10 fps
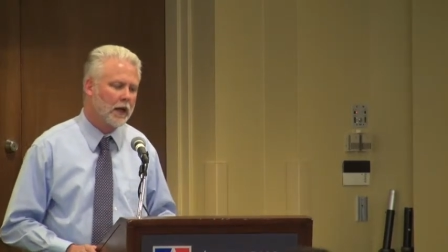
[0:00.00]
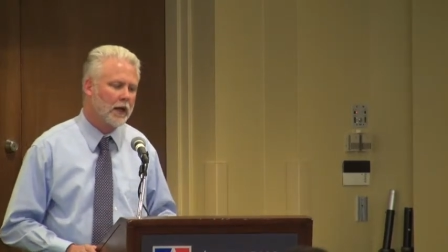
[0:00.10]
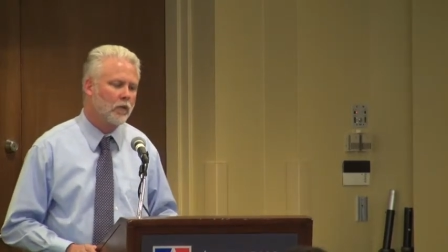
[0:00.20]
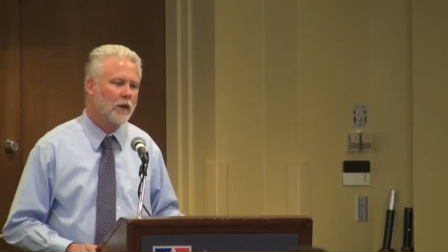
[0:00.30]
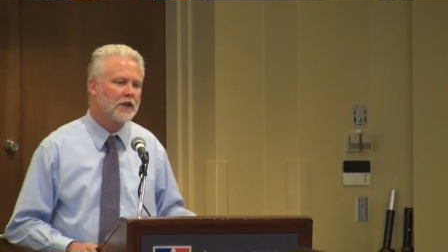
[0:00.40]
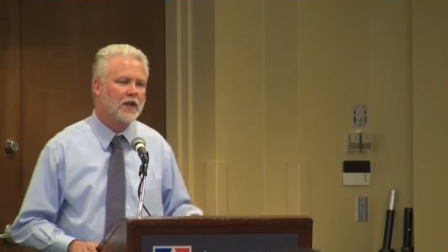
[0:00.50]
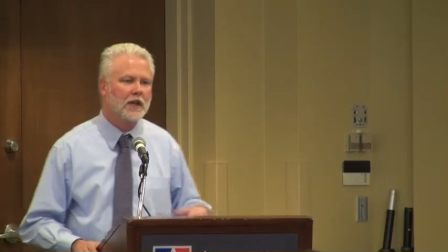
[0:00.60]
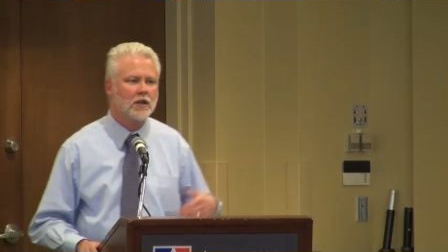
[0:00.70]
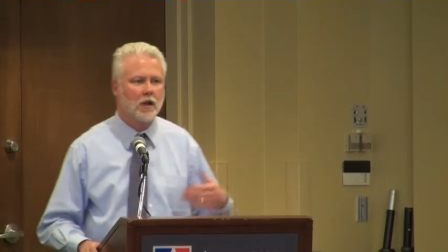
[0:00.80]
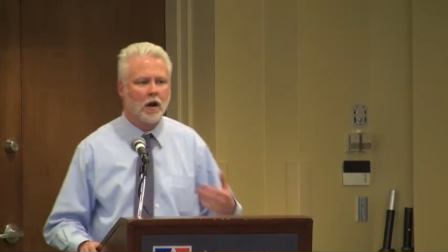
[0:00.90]
in which
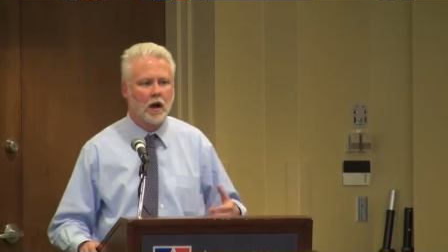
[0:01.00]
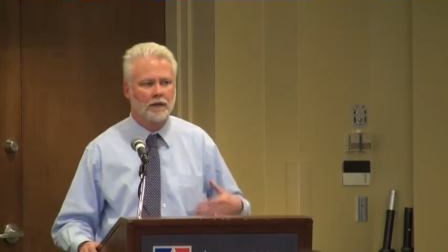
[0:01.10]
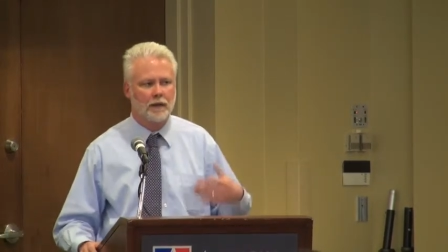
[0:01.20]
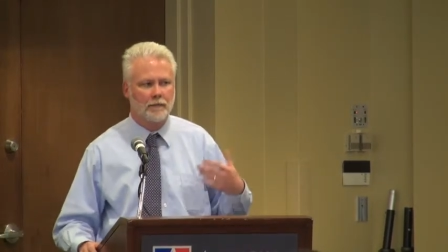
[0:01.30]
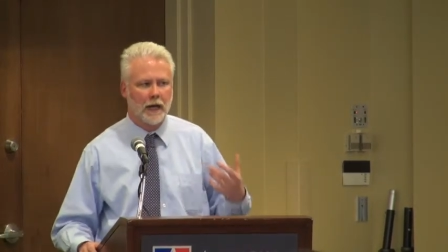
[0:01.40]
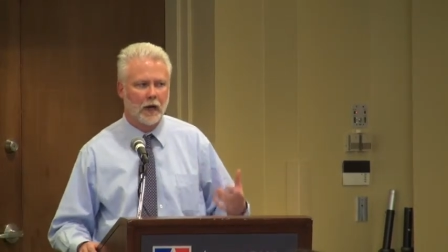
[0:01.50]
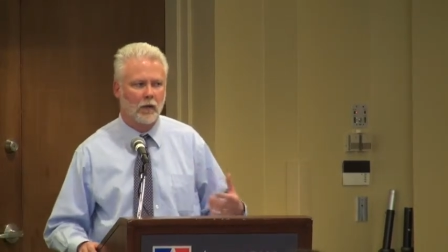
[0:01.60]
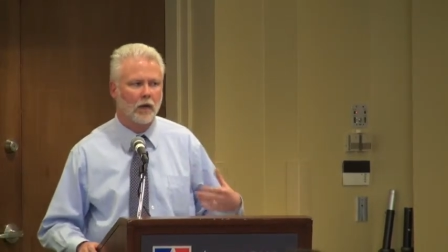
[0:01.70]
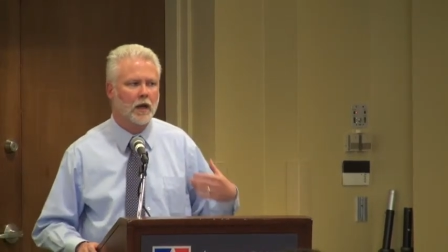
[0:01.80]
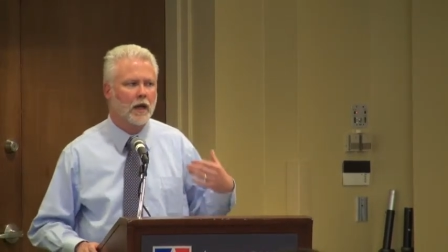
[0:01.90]
he talked about